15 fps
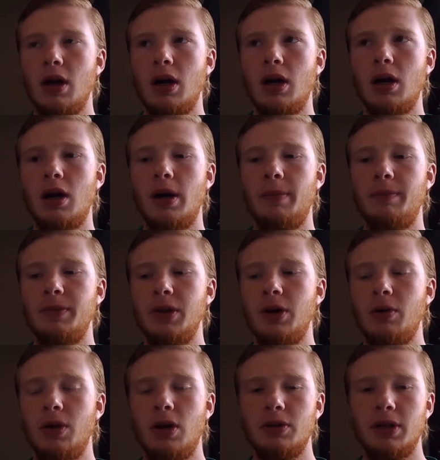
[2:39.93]

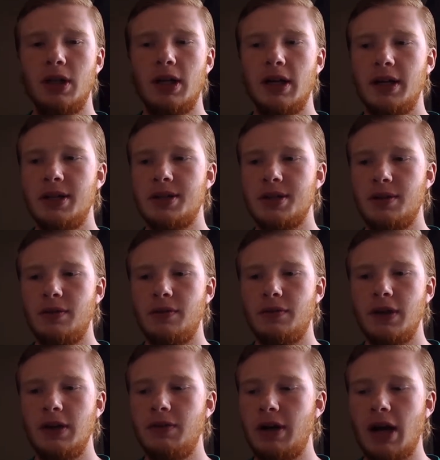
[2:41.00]
along the lines of
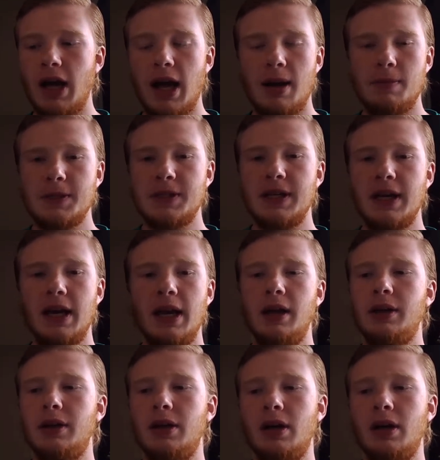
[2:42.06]
even an App State,